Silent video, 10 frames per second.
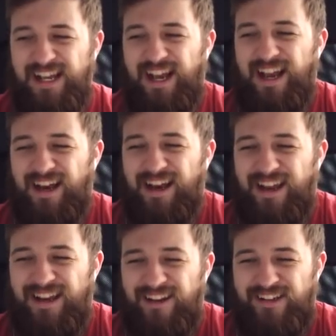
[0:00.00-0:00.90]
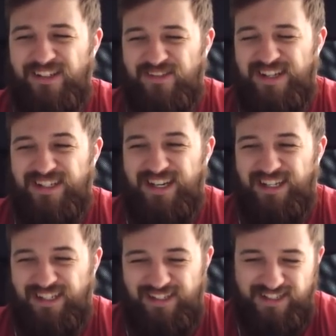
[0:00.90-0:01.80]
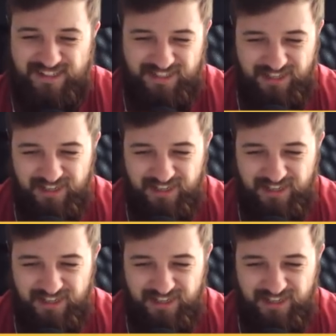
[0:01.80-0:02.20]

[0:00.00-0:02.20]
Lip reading: It looks ridiculous.